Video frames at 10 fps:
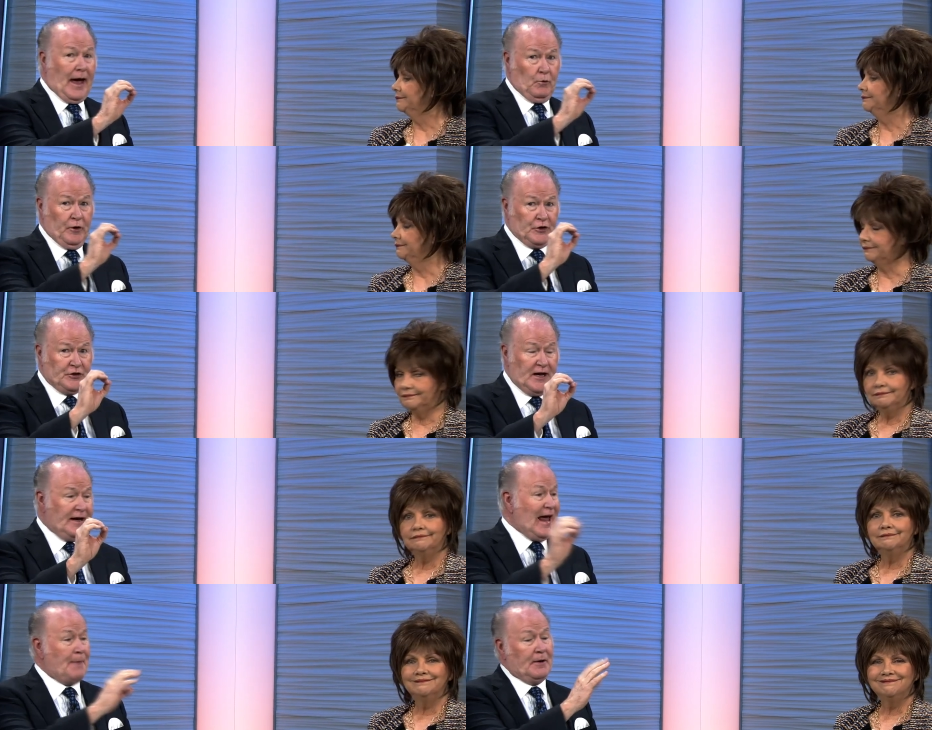Speaker 1: And we're
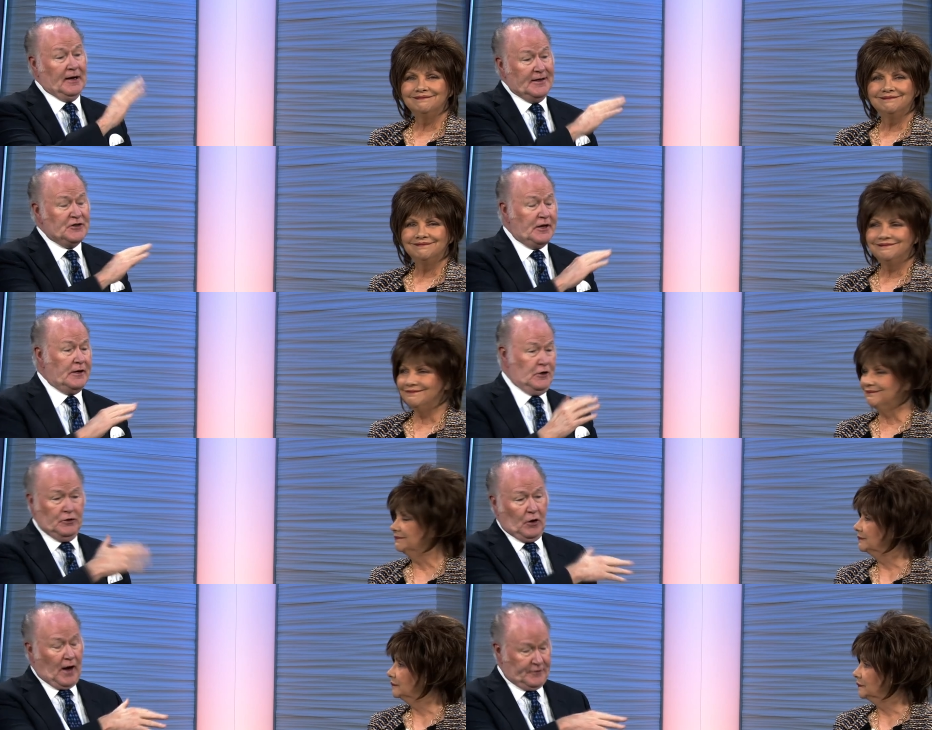seeing it happen. Lindsay,
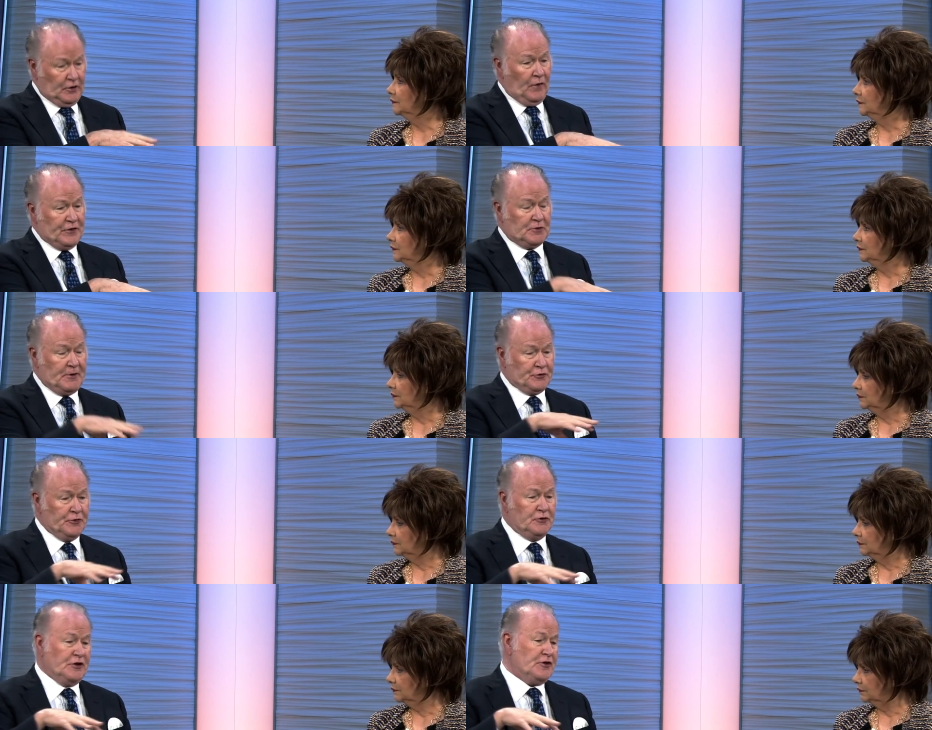you know, you know this to be
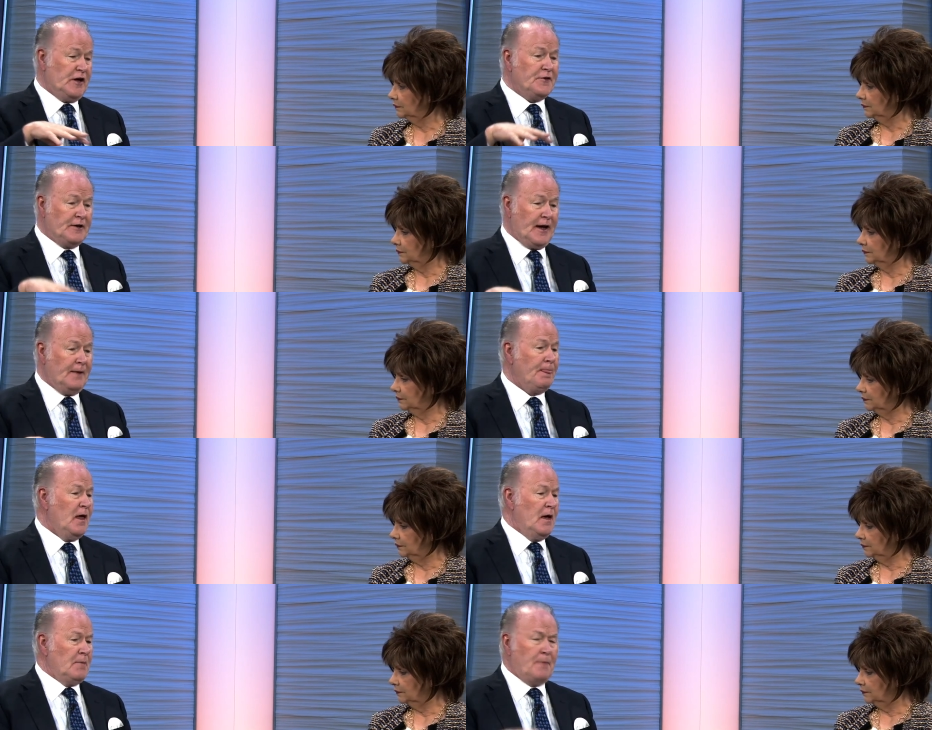true. Just the other day,
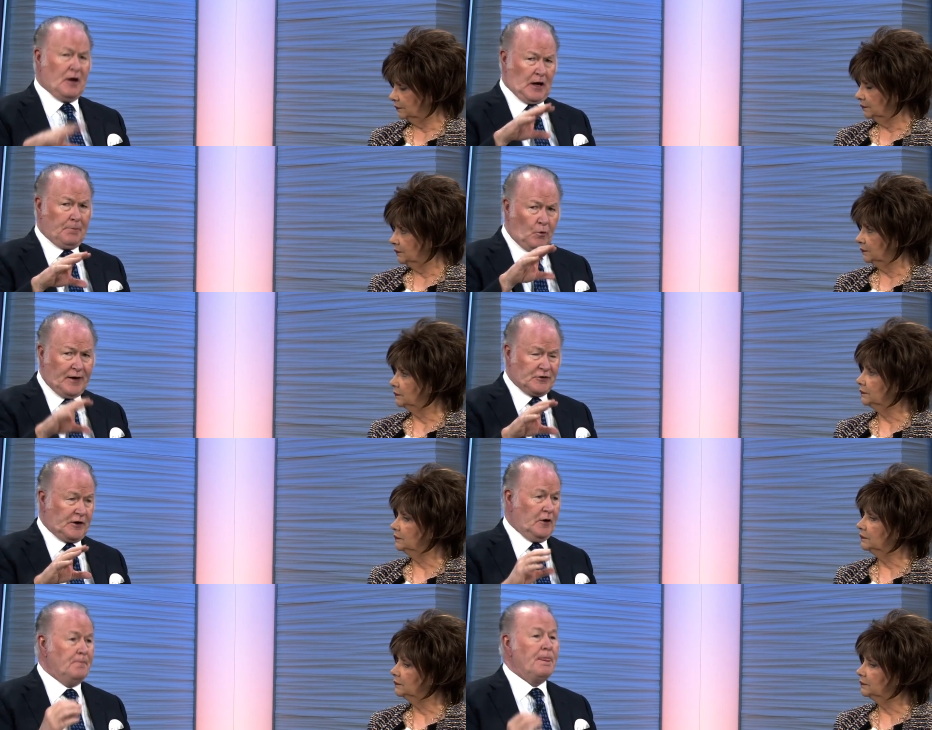maybe a couple of weeks
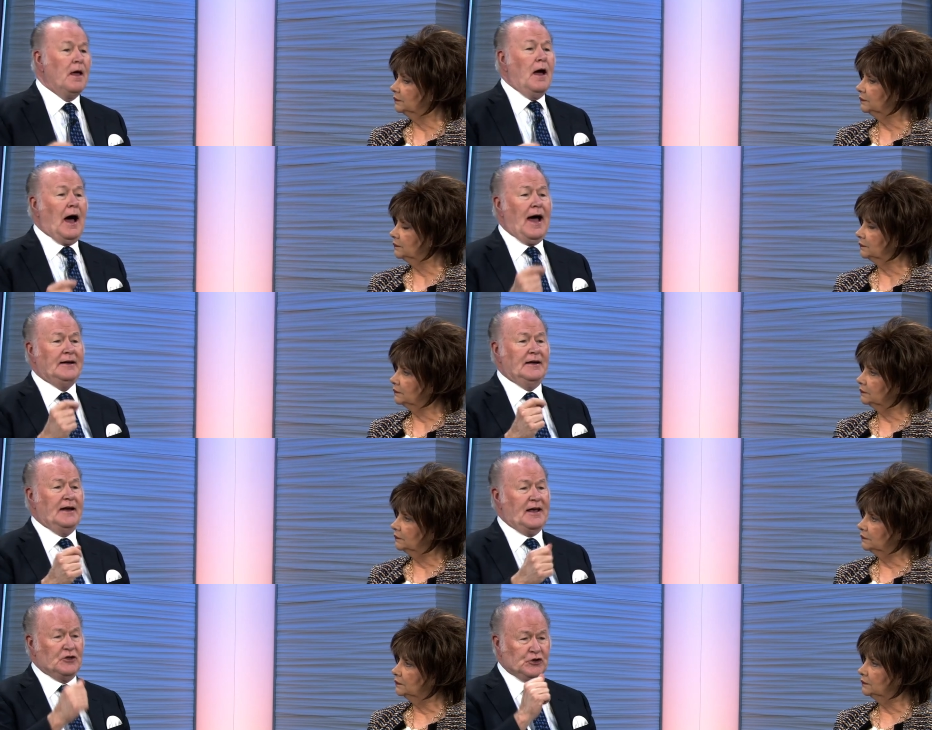ago, I
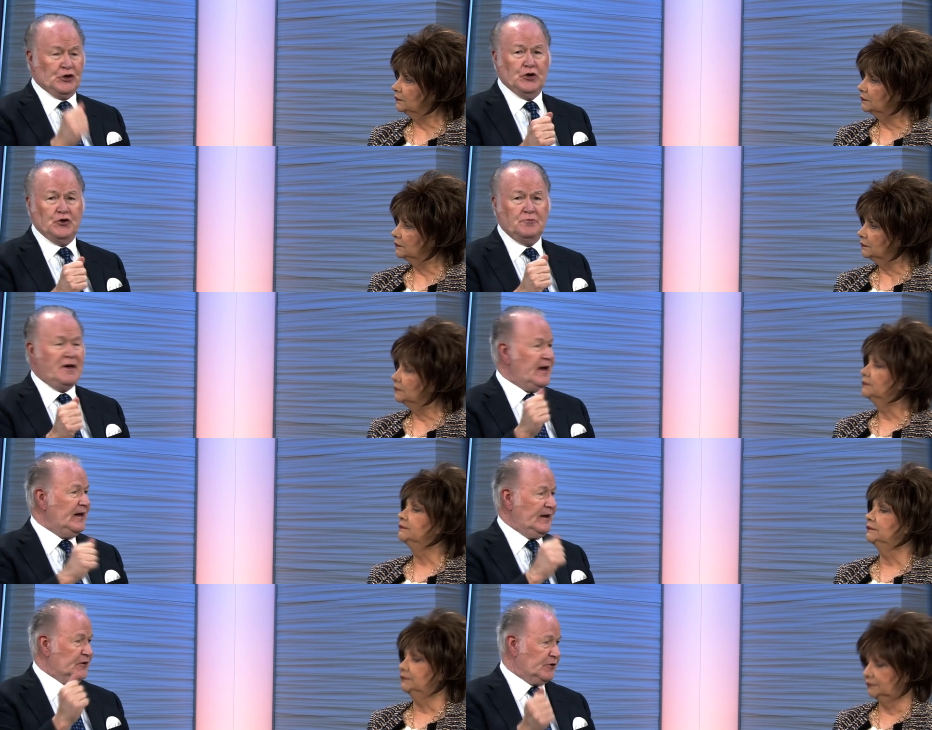did a Zoom
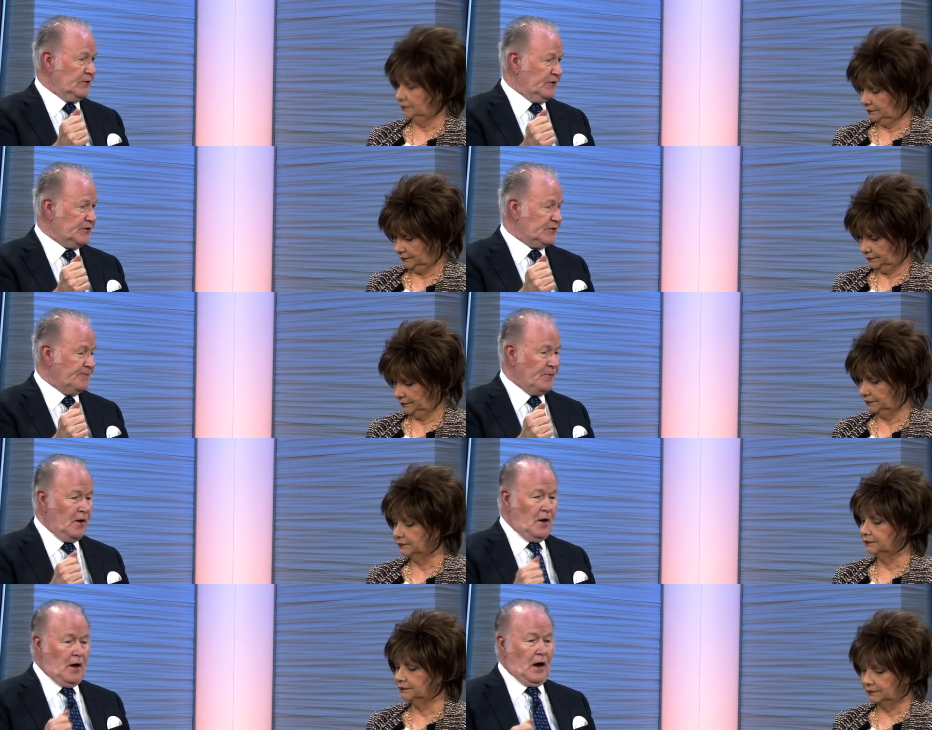healing service
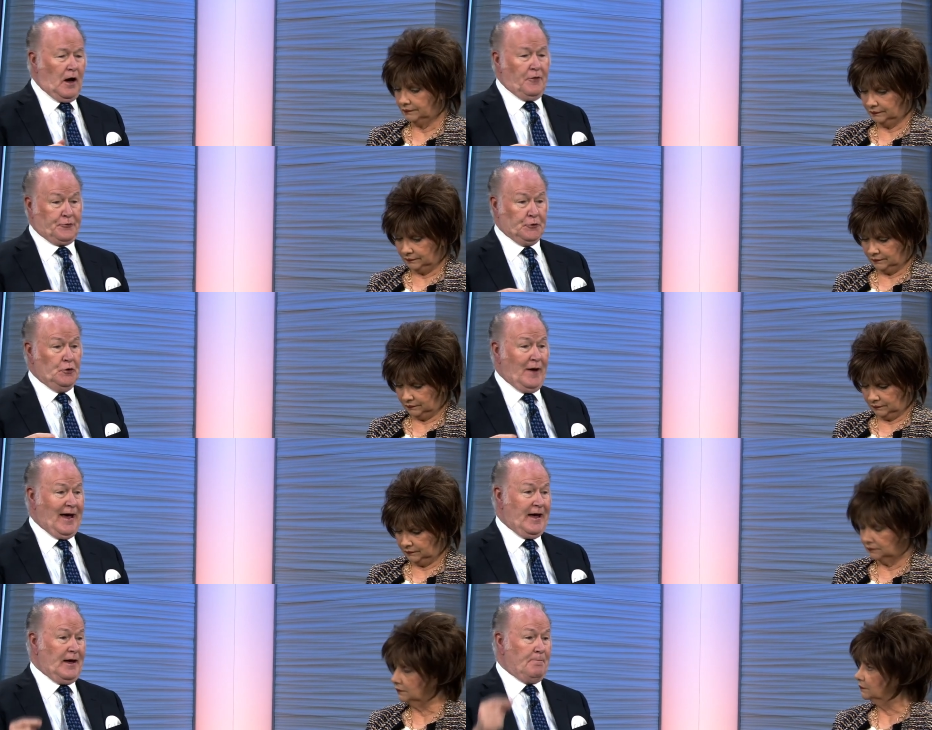uh, through
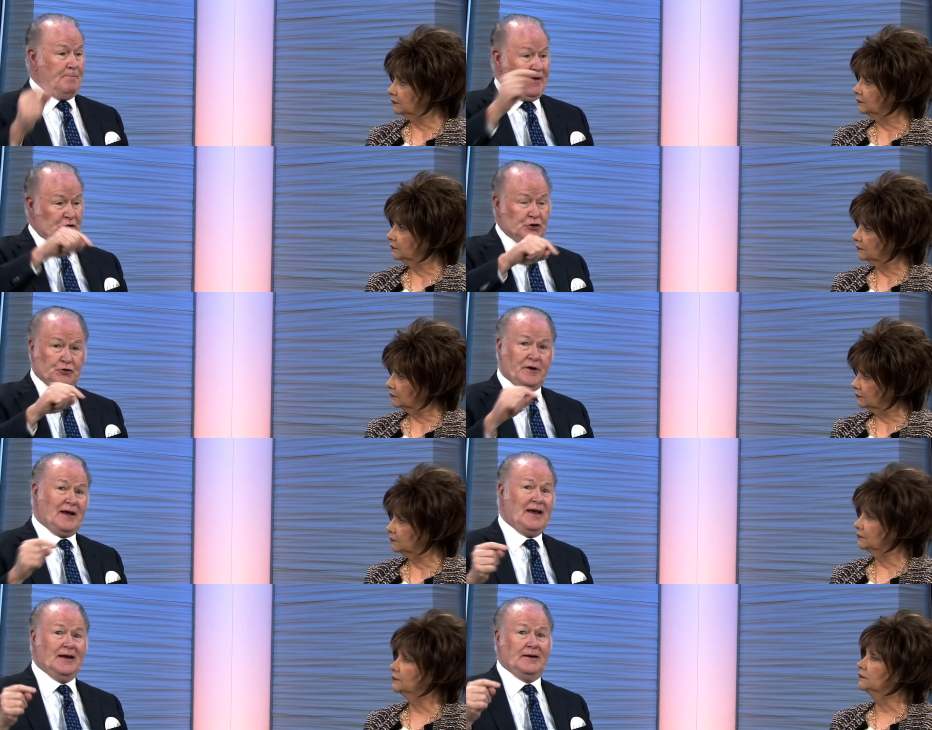a
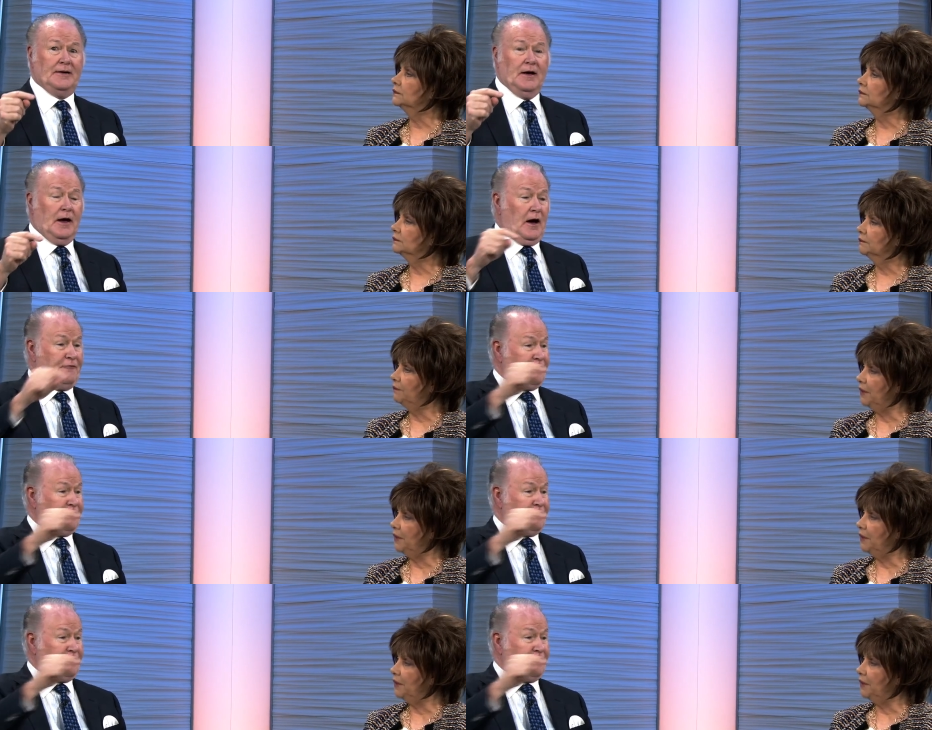ministry in uh,